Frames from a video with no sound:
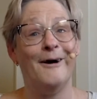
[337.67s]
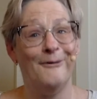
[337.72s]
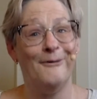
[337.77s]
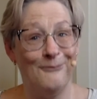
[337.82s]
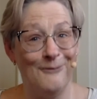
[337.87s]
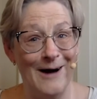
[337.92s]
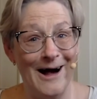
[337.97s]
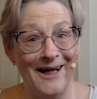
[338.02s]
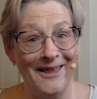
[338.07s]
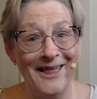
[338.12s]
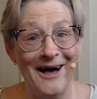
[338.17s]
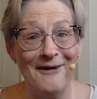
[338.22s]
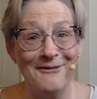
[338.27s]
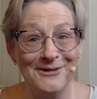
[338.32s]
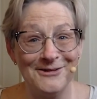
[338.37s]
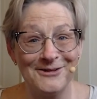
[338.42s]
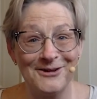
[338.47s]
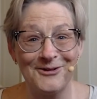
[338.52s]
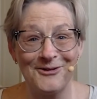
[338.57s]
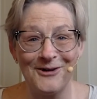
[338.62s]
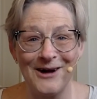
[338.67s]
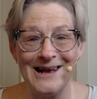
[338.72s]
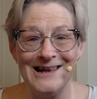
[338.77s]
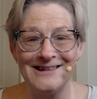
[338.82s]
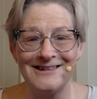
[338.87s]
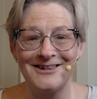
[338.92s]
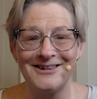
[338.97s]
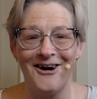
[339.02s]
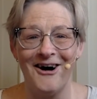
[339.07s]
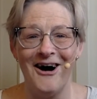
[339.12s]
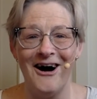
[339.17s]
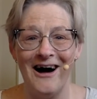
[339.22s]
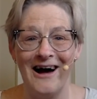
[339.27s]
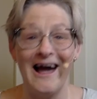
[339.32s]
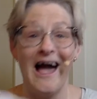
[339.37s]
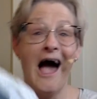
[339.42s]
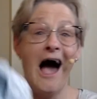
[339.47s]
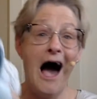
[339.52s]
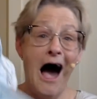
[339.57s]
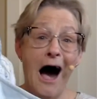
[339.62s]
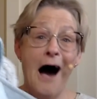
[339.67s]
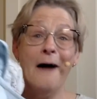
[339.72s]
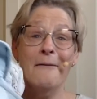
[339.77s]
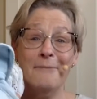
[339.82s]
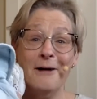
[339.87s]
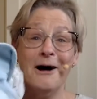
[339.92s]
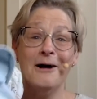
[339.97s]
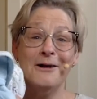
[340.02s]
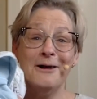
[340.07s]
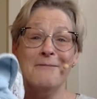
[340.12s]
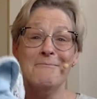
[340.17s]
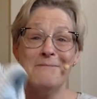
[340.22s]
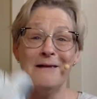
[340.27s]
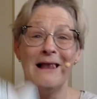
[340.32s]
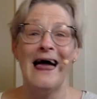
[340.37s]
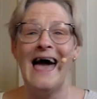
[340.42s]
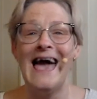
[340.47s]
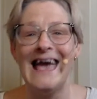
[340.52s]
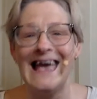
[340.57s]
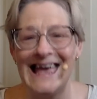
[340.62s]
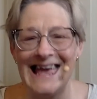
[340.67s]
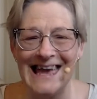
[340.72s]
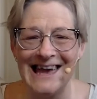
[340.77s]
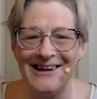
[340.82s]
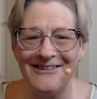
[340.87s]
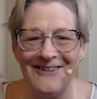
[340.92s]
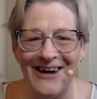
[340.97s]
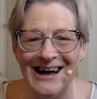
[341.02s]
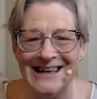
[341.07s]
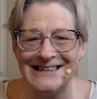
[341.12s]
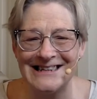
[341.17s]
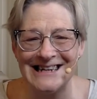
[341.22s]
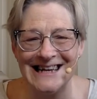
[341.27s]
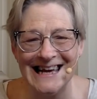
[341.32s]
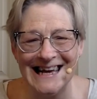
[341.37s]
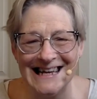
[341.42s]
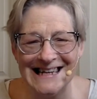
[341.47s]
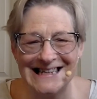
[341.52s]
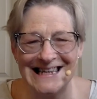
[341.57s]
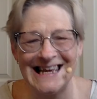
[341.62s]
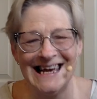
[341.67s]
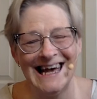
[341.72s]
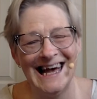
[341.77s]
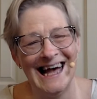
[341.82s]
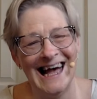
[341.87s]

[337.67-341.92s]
Well, that was a great song about a blankie, wasn't it?